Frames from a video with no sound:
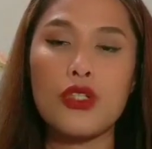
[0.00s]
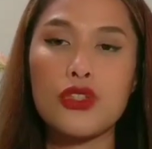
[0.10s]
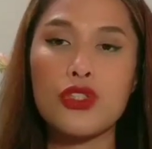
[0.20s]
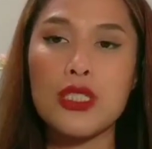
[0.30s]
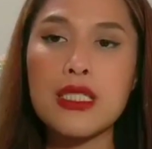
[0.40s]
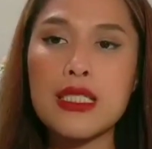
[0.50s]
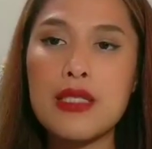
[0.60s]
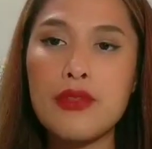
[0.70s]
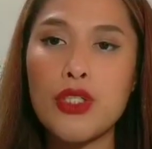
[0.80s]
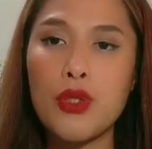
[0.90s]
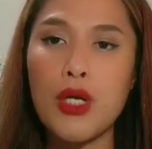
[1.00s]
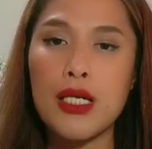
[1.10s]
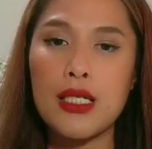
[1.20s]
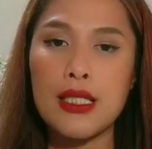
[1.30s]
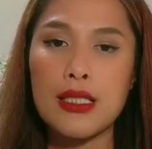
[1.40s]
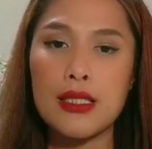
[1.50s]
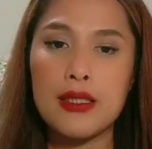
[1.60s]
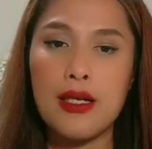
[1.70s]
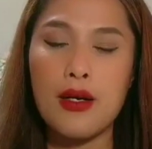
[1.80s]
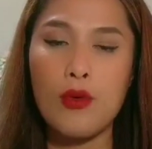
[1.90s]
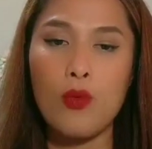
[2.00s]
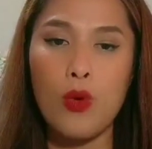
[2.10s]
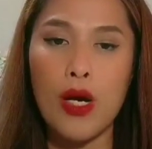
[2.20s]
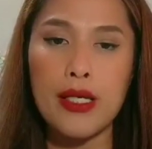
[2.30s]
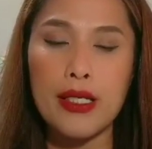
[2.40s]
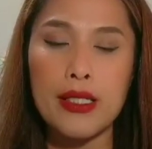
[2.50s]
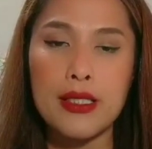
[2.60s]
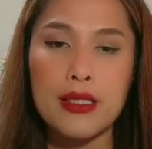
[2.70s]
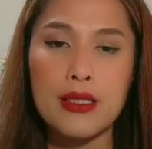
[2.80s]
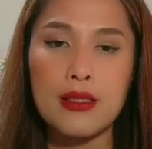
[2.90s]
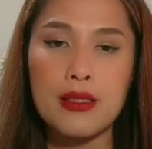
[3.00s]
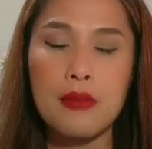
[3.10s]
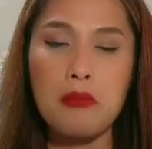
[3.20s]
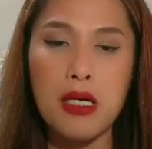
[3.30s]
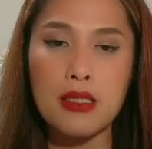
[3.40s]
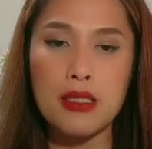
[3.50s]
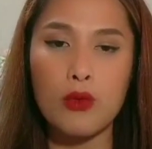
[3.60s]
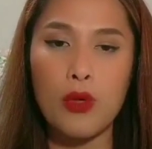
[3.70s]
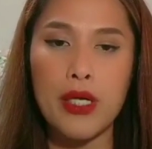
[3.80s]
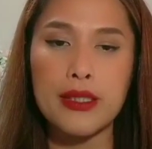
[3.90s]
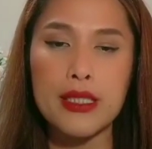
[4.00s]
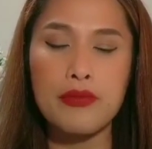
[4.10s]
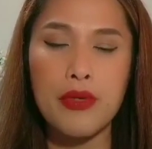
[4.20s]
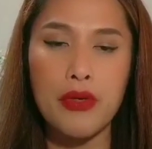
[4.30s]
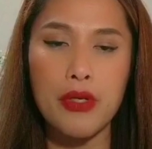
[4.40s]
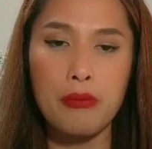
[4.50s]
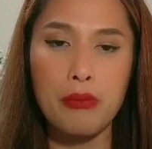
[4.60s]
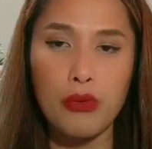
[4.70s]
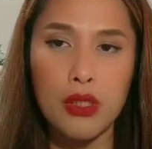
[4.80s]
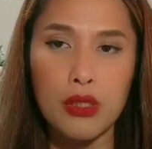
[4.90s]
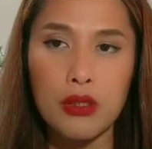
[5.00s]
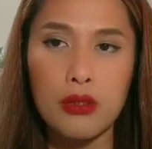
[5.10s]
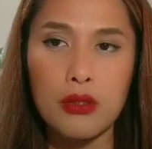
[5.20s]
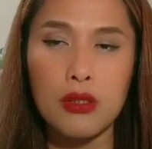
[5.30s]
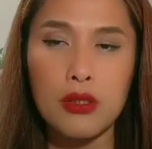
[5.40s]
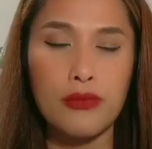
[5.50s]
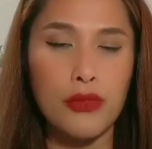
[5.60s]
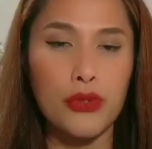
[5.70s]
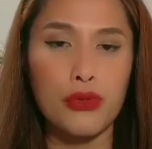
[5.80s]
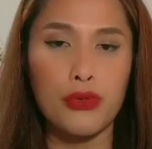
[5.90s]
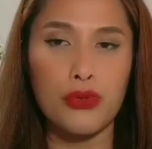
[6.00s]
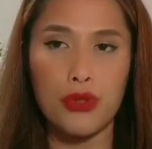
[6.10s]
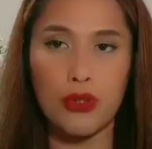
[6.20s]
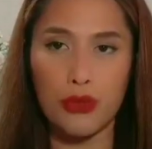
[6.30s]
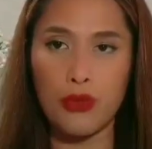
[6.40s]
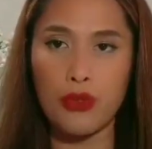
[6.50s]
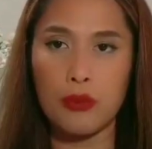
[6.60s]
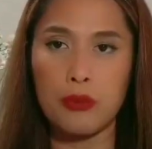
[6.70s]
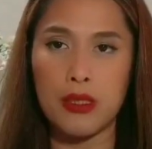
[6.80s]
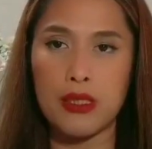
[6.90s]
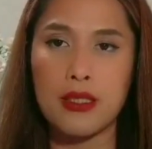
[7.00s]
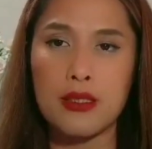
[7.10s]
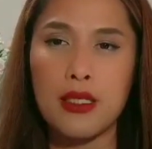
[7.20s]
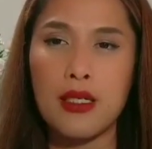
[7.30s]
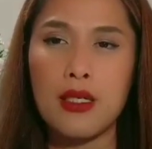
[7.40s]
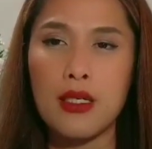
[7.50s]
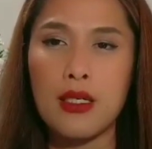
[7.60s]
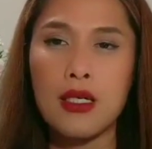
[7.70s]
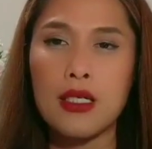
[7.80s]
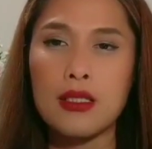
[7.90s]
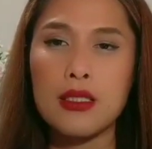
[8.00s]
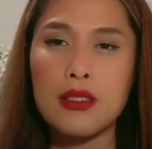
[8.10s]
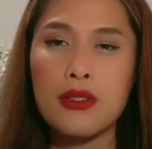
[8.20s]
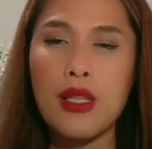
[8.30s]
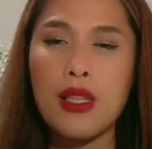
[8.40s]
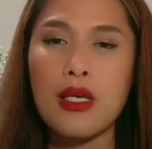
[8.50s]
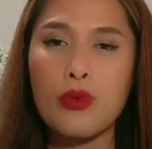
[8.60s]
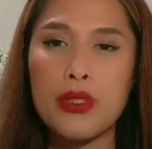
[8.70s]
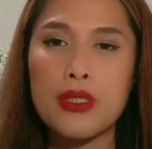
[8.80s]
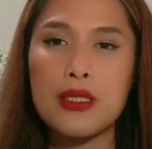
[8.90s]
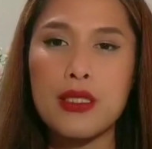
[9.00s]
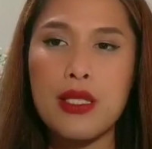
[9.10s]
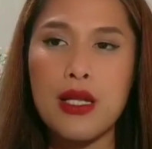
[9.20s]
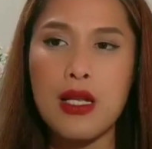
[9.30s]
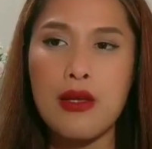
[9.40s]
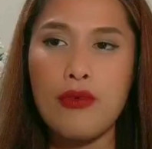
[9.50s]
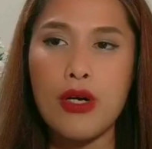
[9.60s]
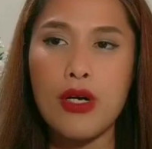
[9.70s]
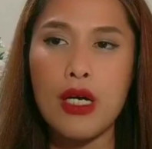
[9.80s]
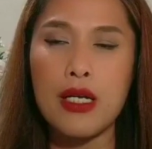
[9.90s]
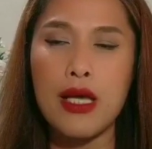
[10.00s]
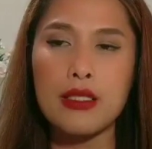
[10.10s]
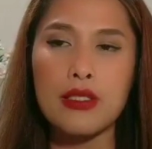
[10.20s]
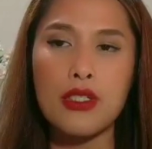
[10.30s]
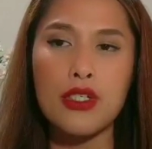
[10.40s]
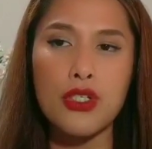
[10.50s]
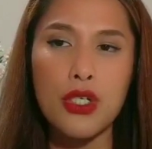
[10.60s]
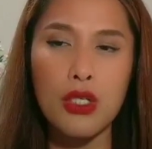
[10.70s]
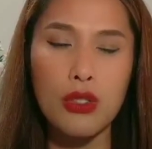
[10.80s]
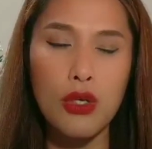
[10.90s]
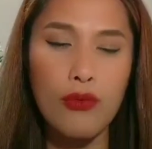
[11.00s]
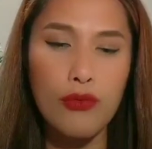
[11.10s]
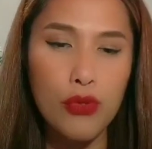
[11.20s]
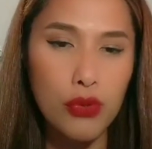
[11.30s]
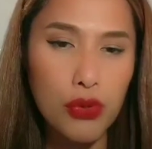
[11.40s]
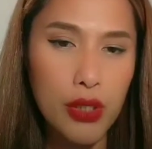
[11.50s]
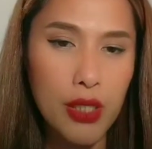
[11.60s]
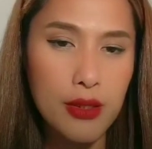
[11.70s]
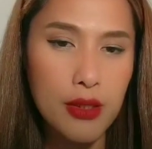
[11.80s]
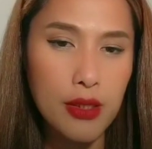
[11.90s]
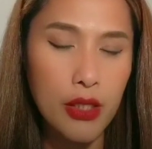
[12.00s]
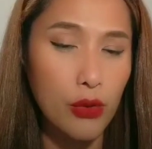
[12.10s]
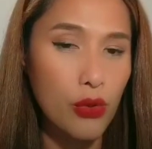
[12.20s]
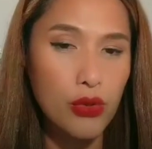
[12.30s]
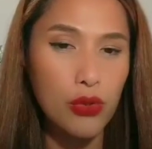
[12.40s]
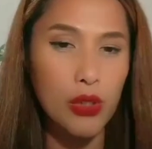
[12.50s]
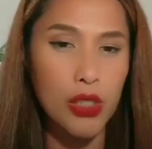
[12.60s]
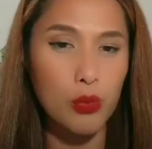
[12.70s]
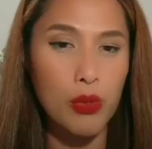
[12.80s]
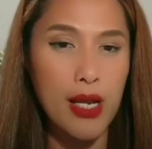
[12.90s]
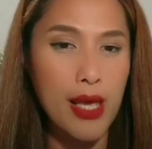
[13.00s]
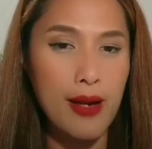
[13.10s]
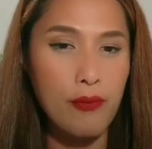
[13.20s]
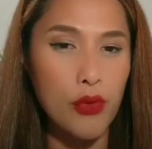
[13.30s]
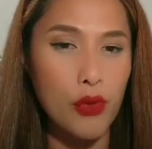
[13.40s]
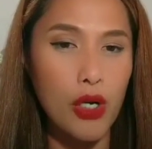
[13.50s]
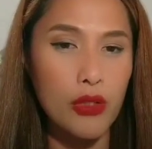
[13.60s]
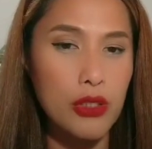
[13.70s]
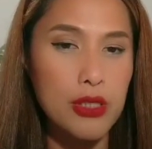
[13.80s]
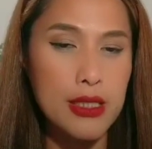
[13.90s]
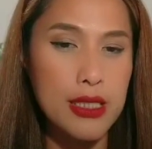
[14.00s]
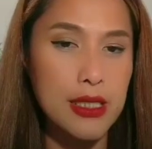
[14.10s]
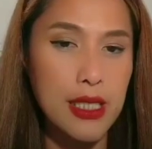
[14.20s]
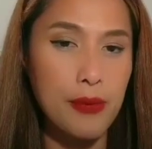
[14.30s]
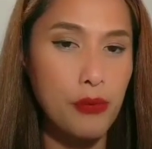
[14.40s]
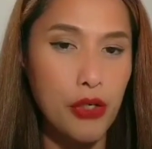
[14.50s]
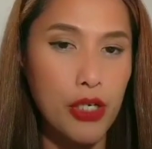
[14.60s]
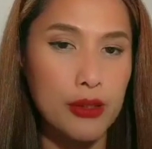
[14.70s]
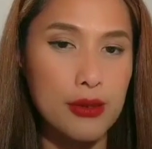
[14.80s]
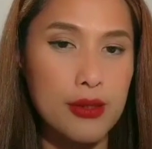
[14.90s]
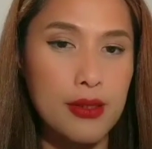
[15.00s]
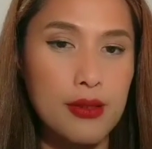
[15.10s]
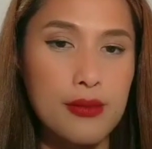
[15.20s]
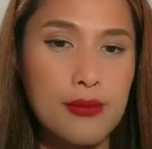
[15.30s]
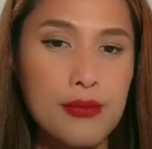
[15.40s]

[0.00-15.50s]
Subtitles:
Also, just giving you an idea why it is a must and why it is very important for you to use a toner, because these thin liquids deliver an extra shot of nutrients, and also it will help your other skincare products.